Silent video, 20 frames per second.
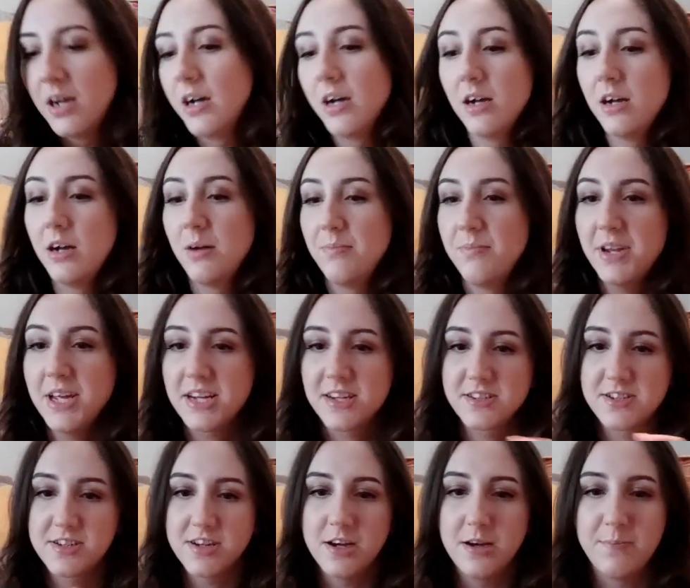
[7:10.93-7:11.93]

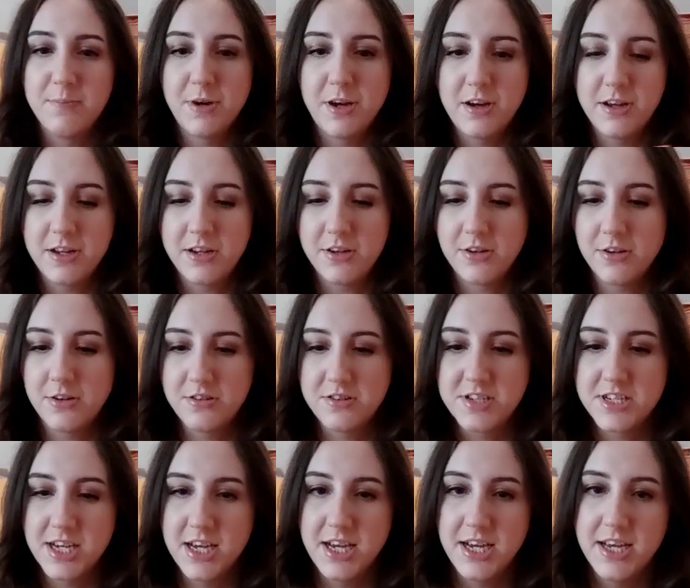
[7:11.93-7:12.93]
Next up I got
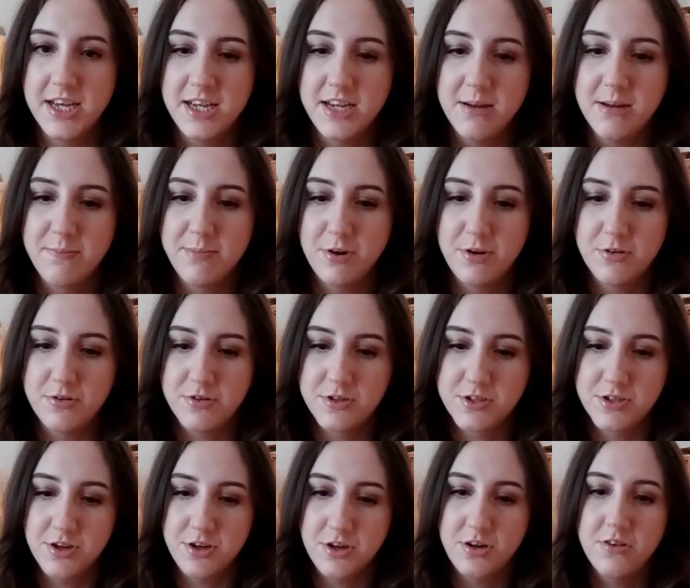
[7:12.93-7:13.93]
a
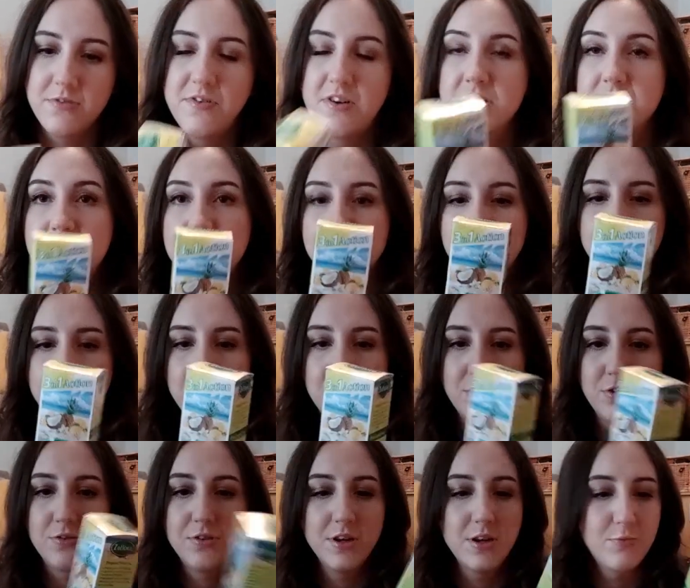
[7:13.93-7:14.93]
box of
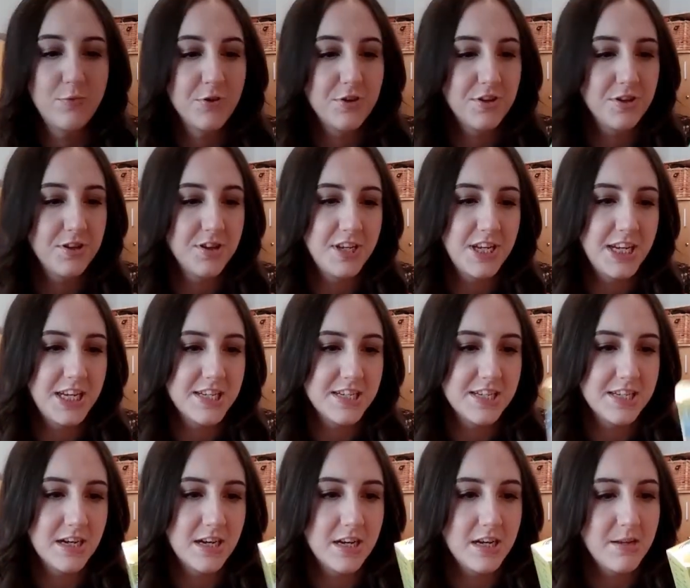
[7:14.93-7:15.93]
Zoflora, one of the
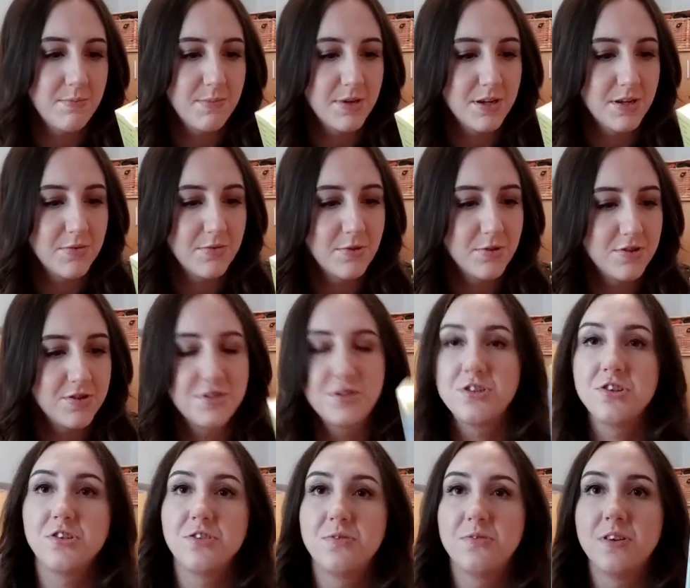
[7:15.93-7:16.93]
slightly bigger ones,
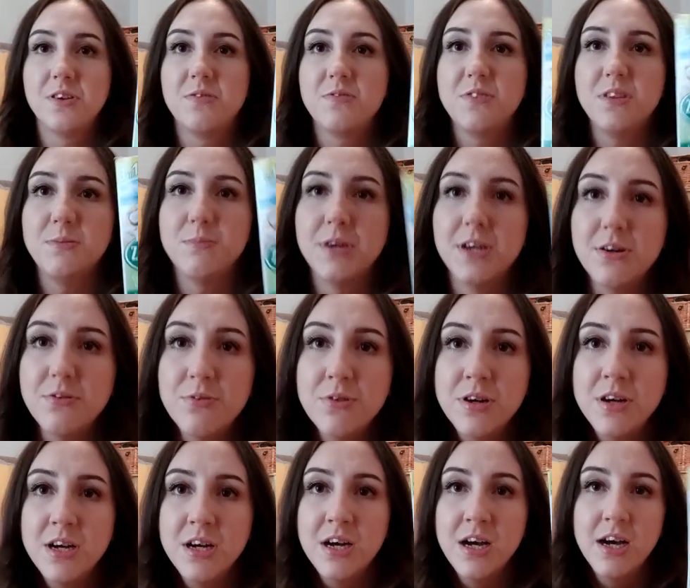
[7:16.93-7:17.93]
250ml,
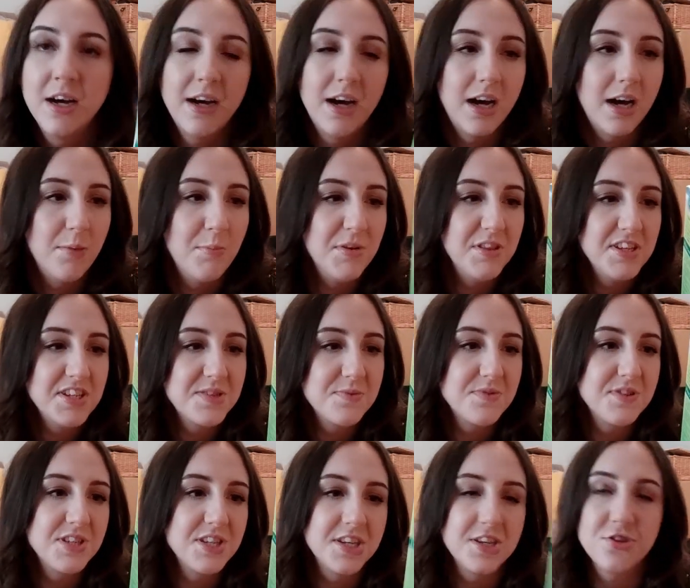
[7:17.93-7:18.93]
and this
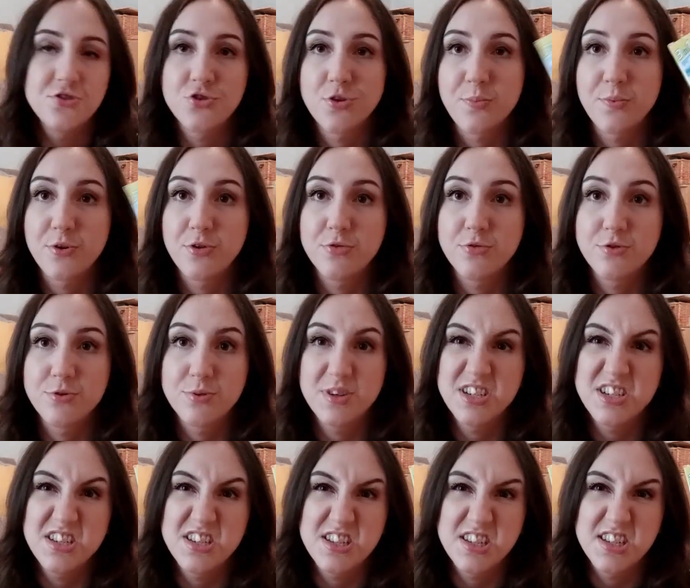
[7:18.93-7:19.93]
was in Tropical Twist.